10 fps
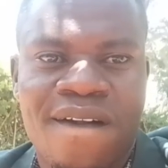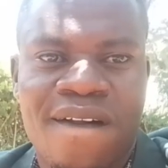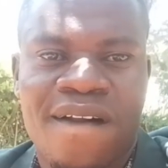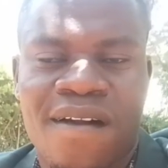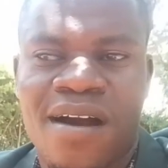
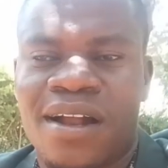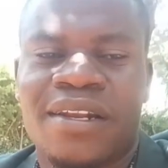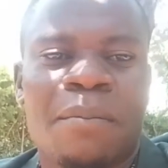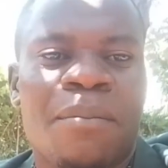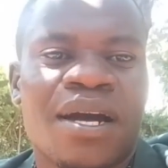are the
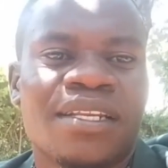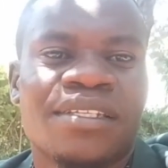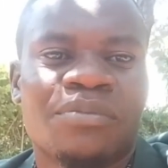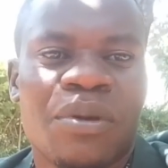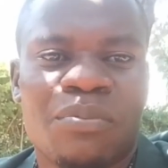baddest
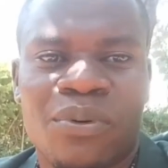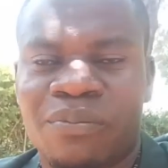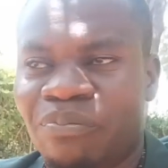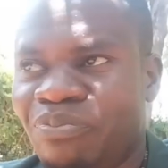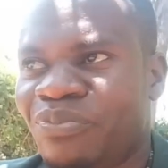people
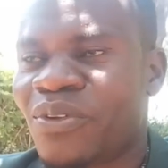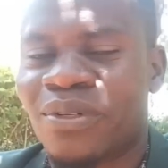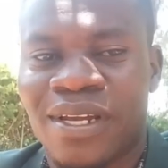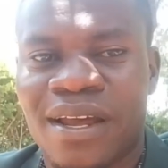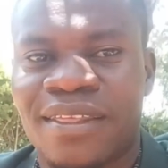on
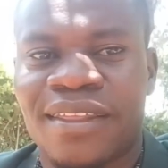earth.